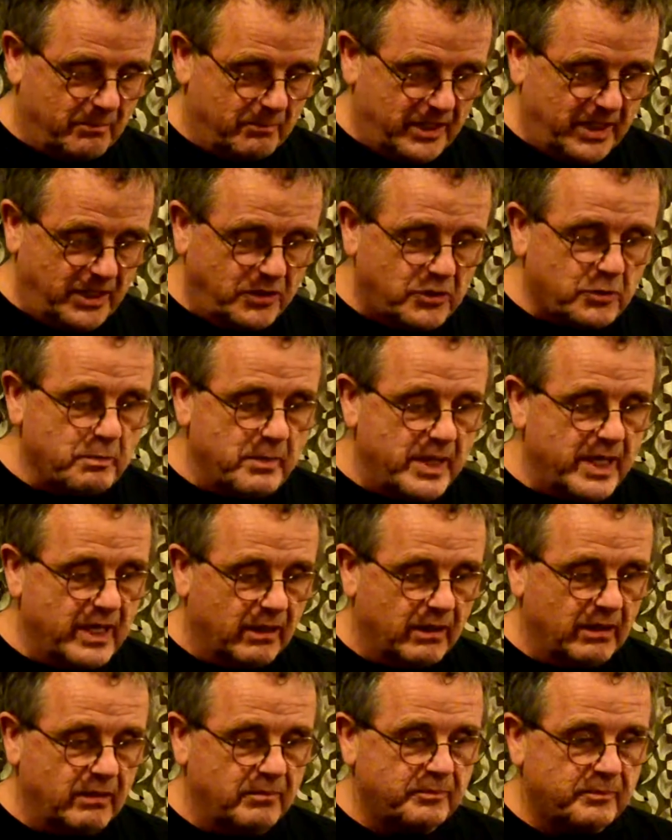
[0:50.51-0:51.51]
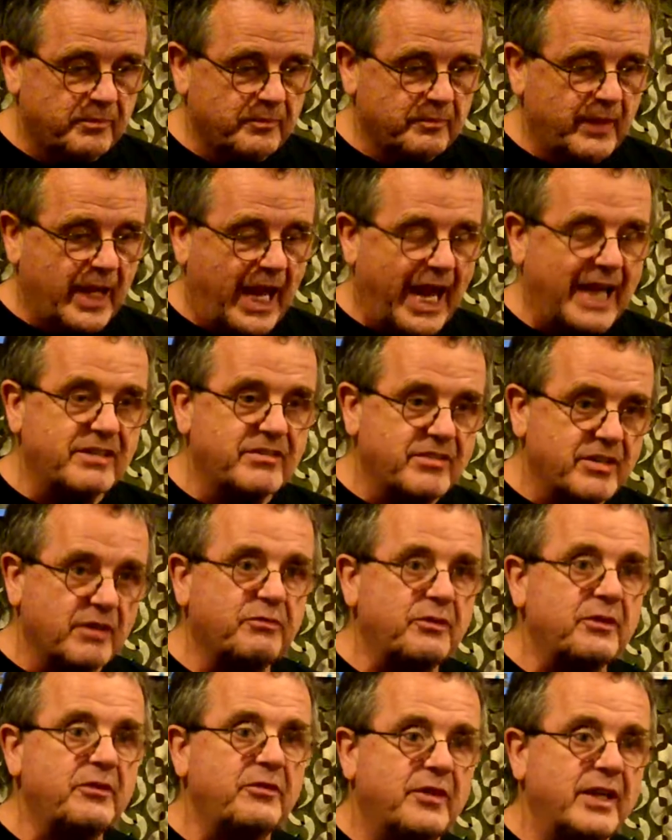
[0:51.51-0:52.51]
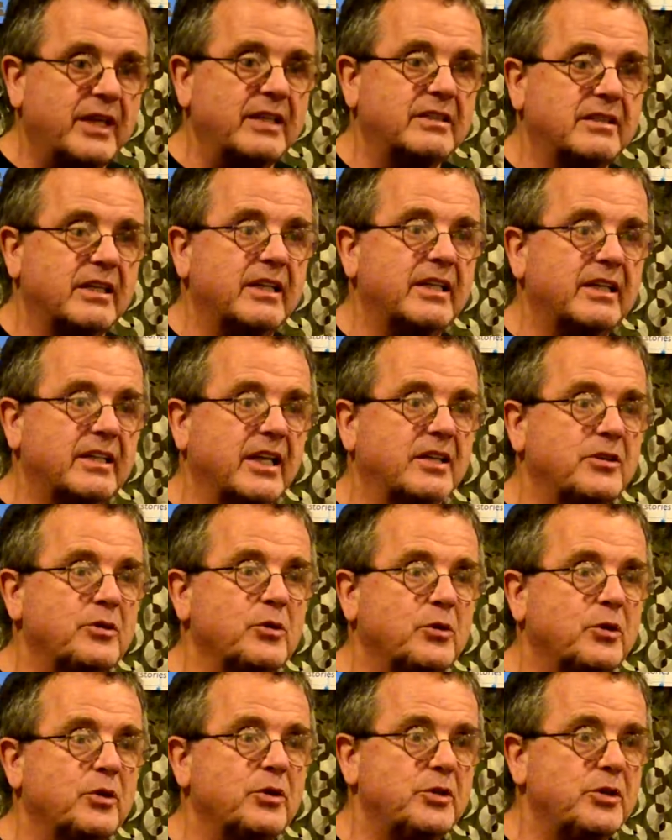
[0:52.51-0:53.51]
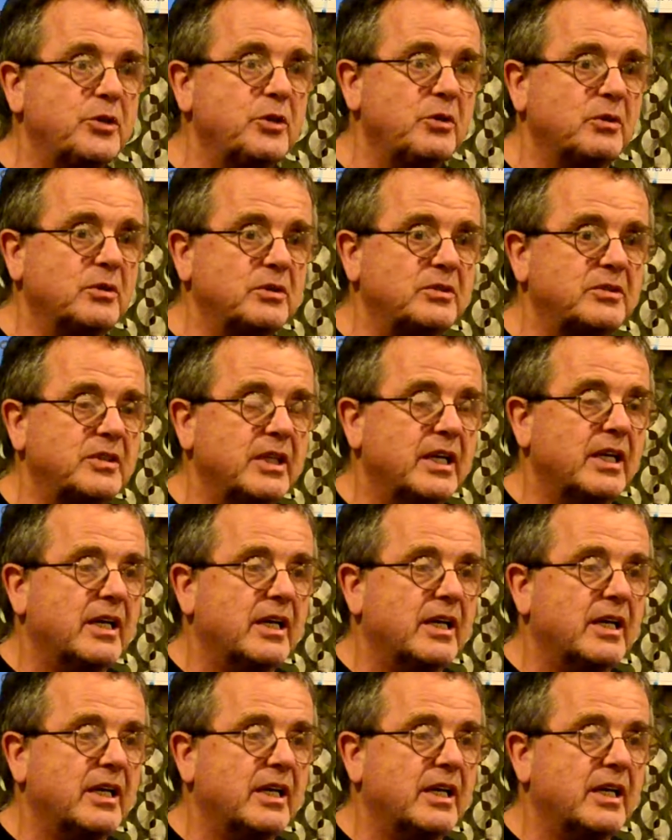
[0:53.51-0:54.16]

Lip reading: each meal had different things in it that you could use.